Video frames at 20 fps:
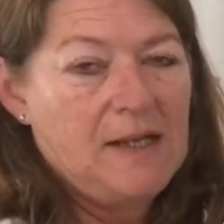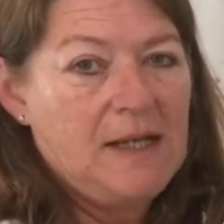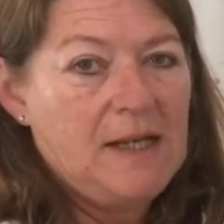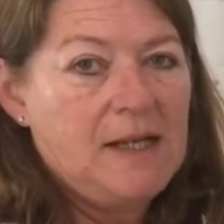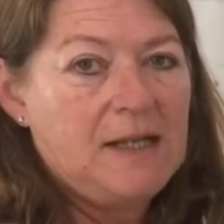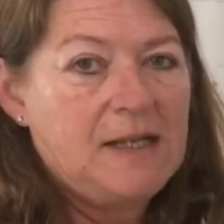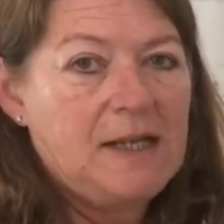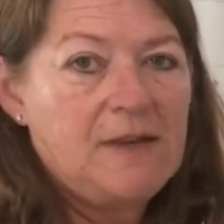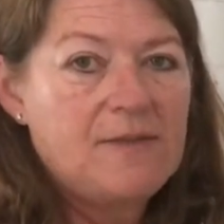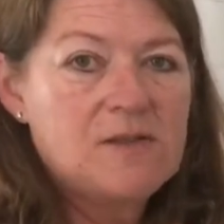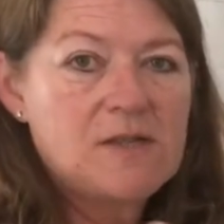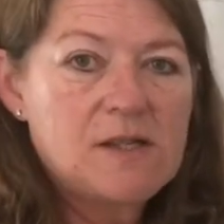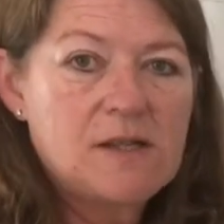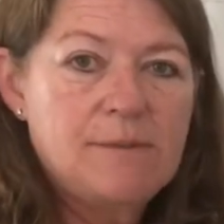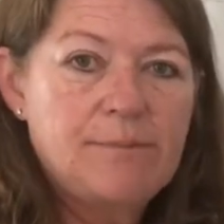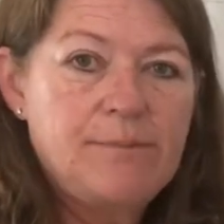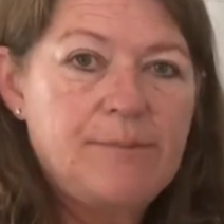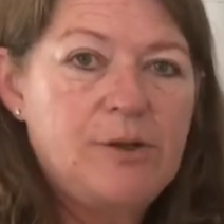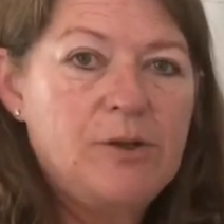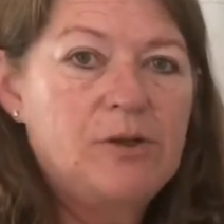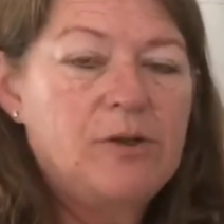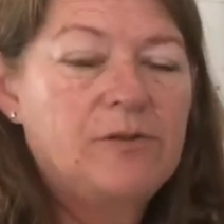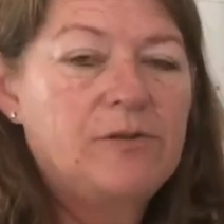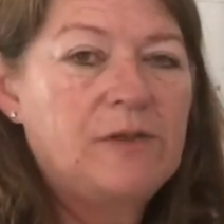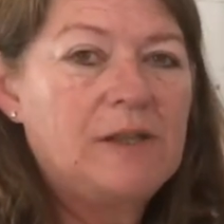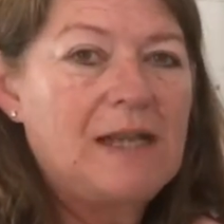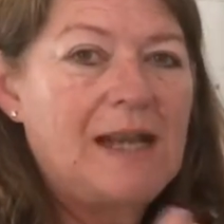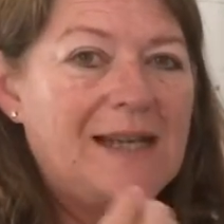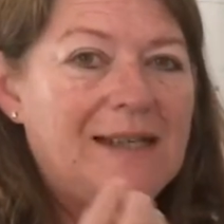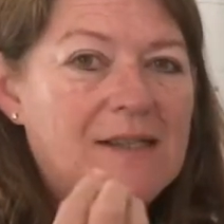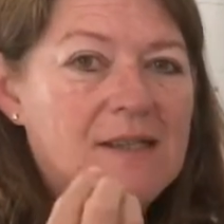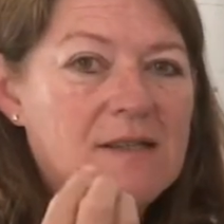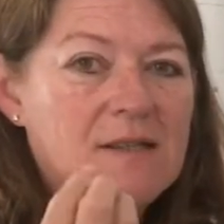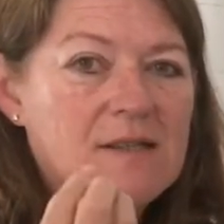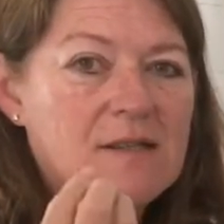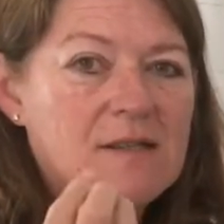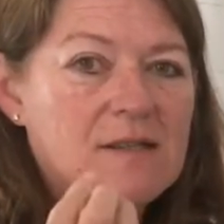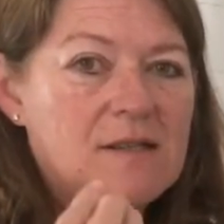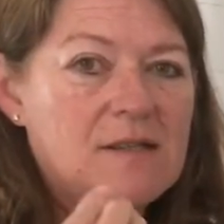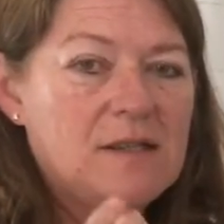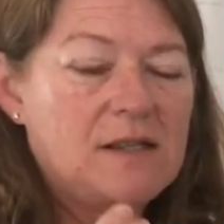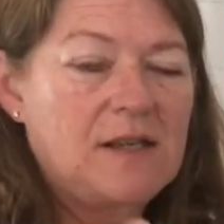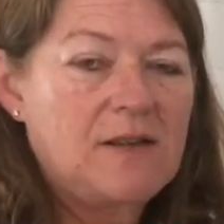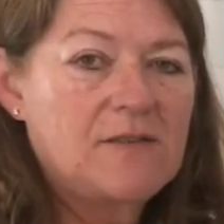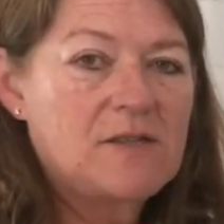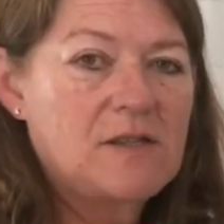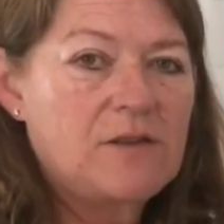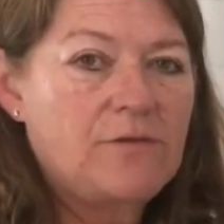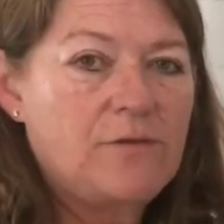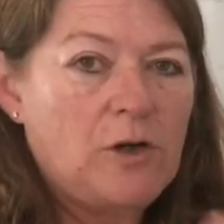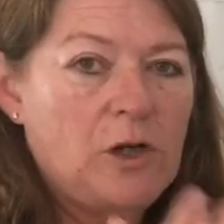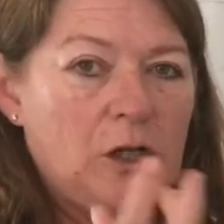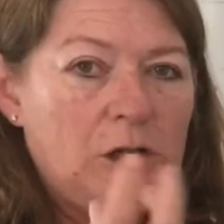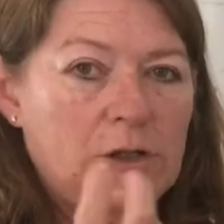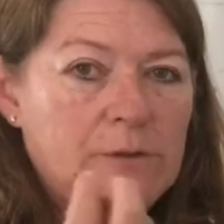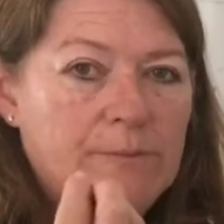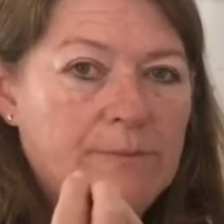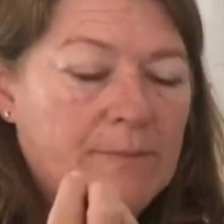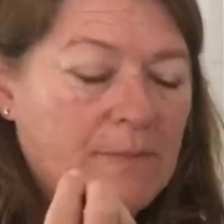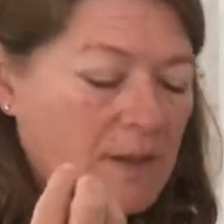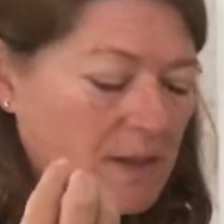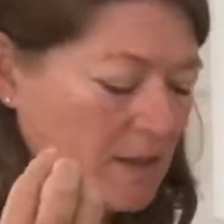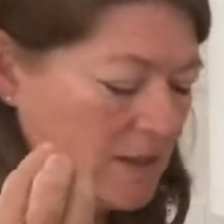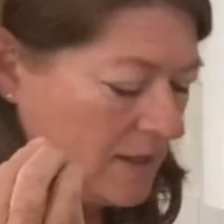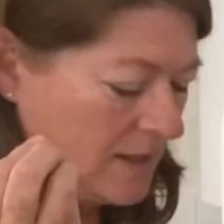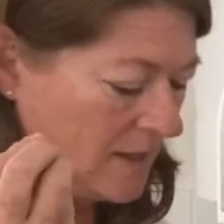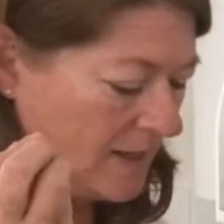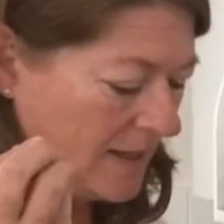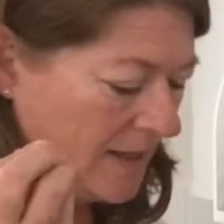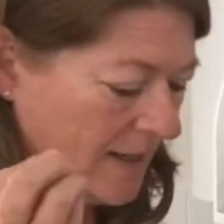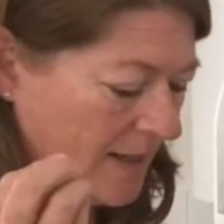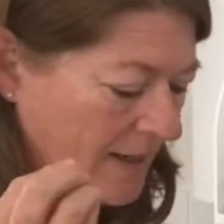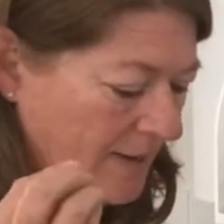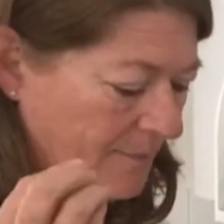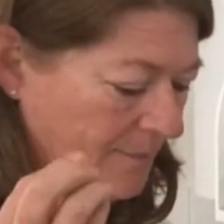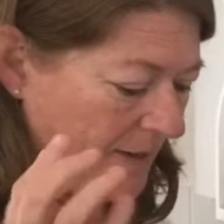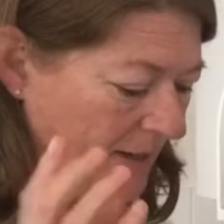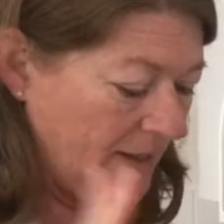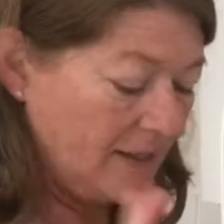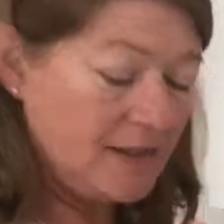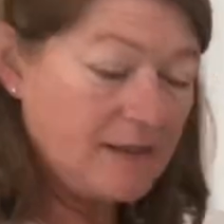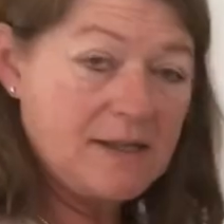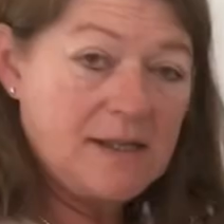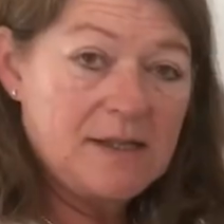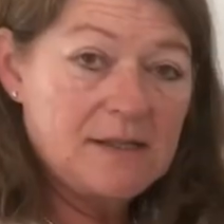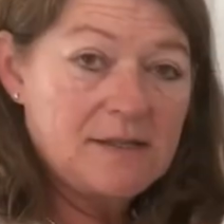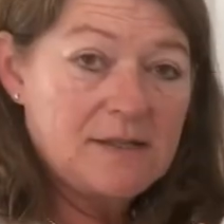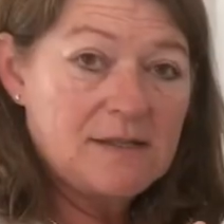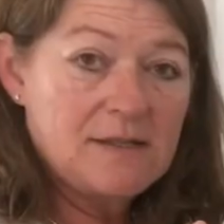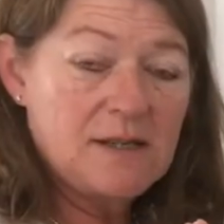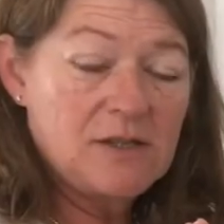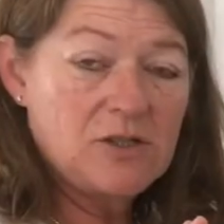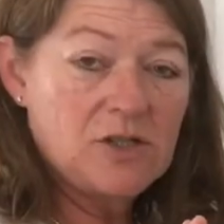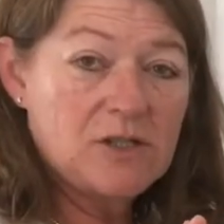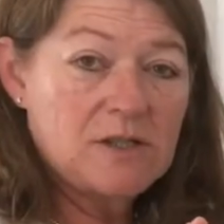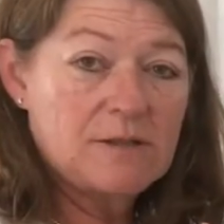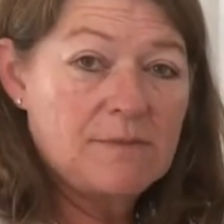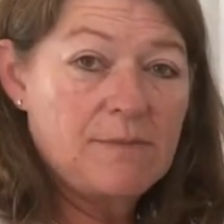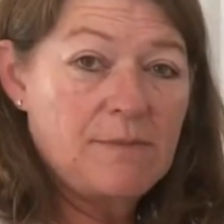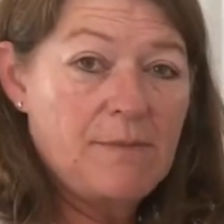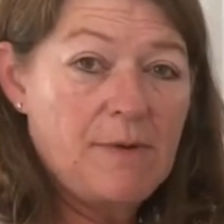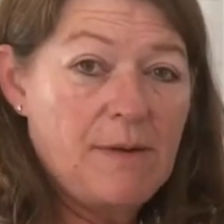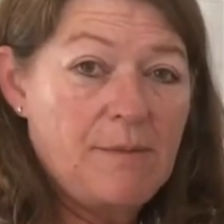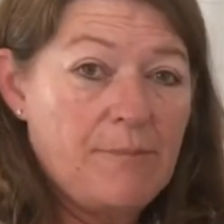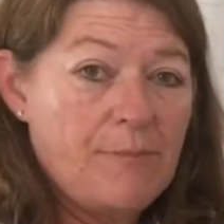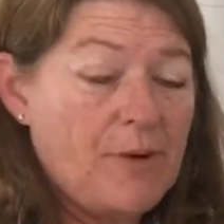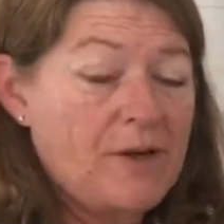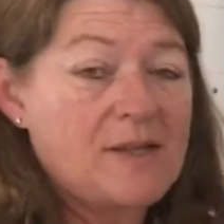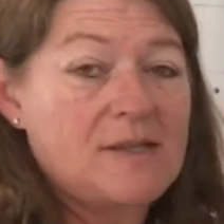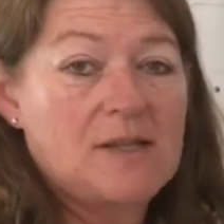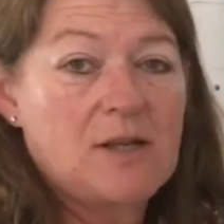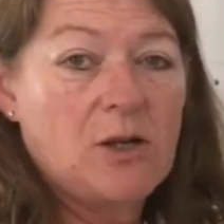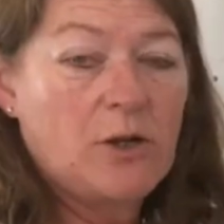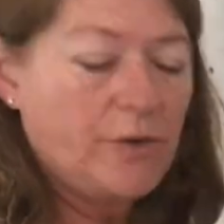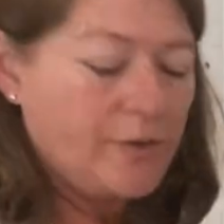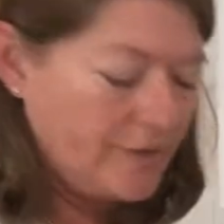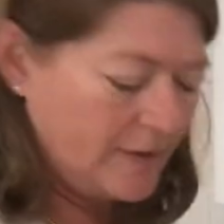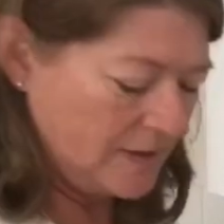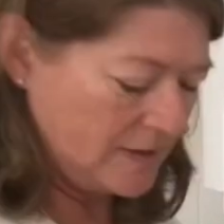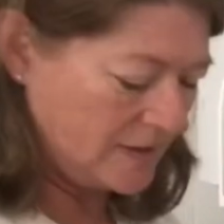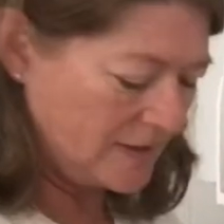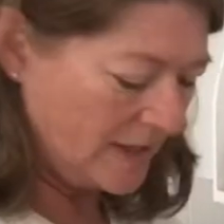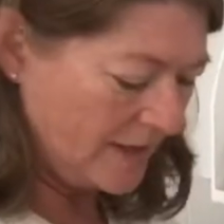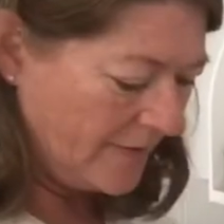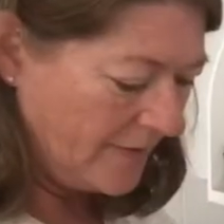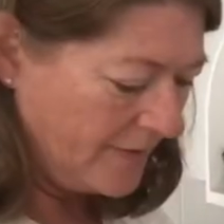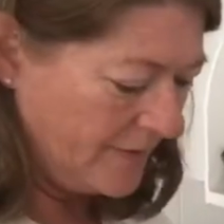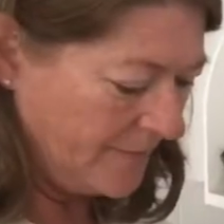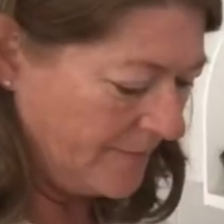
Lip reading: It gives it a beautiful lightness, it gives it volume, and it just brings the whole thing together.